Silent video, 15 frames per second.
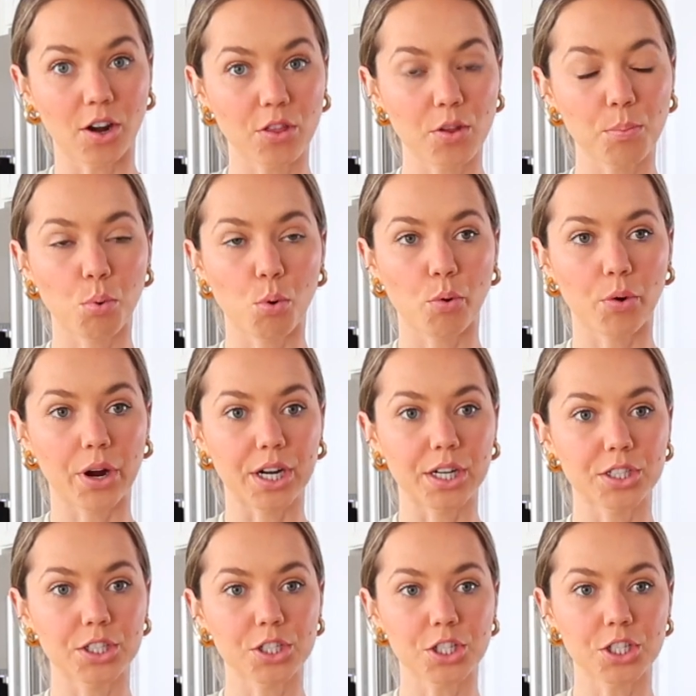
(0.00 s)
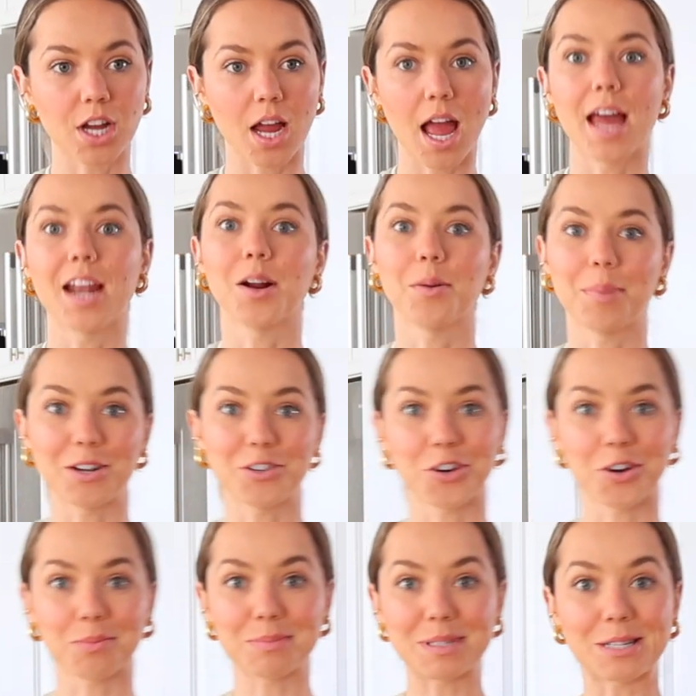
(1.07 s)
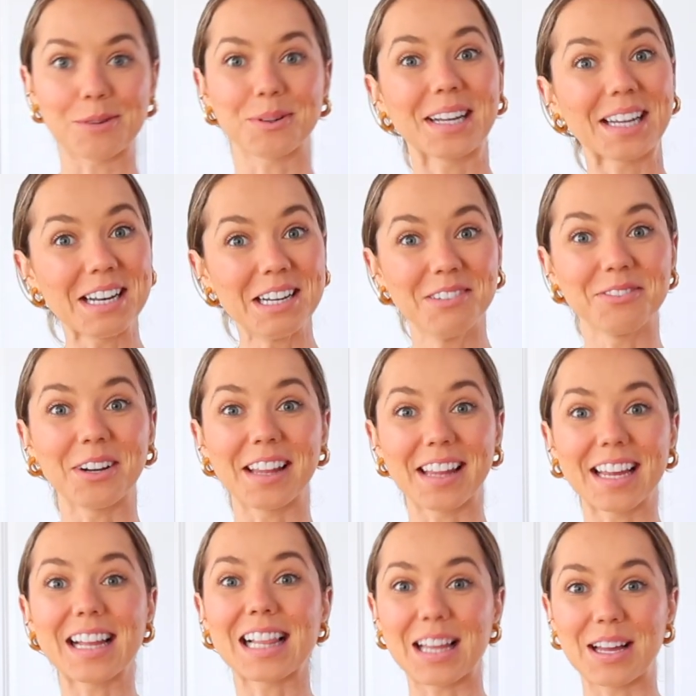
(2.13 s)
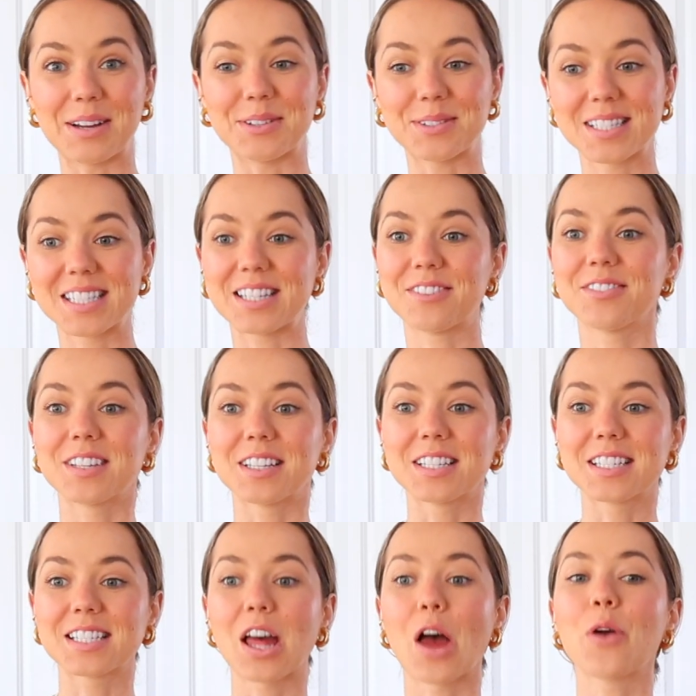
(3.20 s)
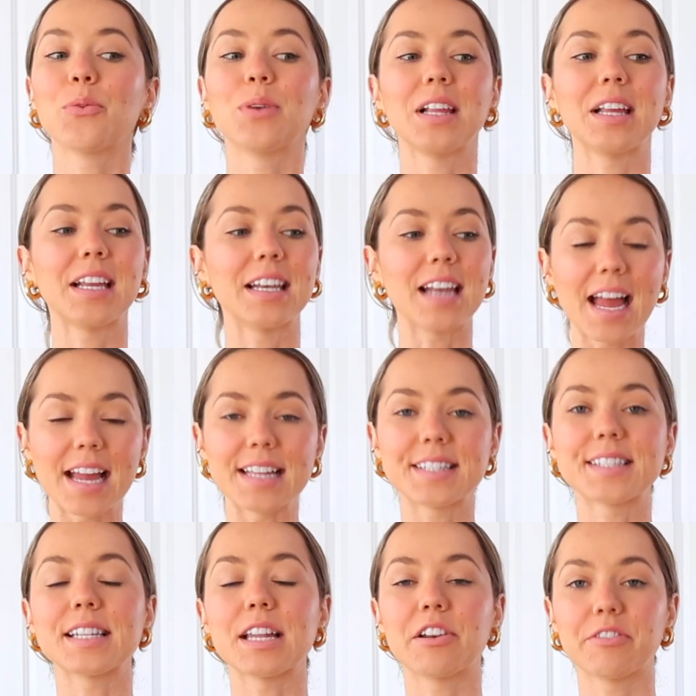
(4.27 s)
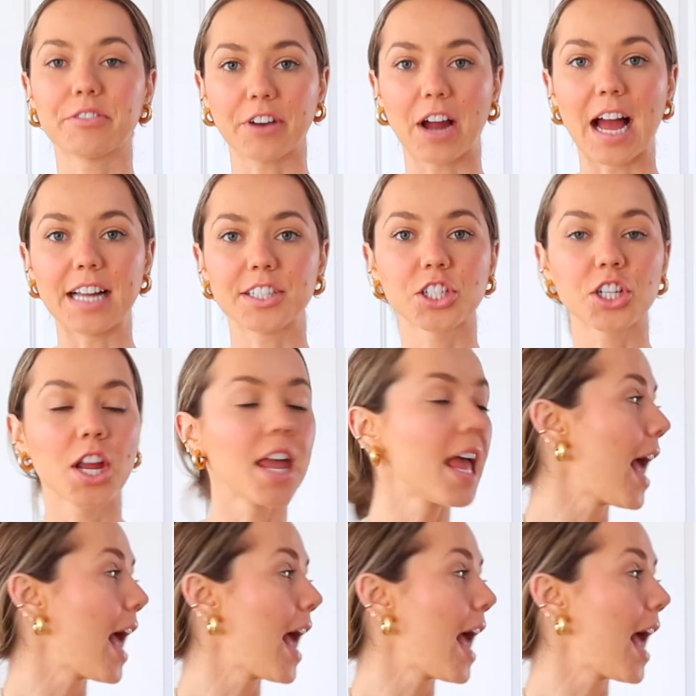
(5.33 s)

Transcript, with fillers: on the porch, and our bedroom. So we're getting really close. It feels really nice and fresh.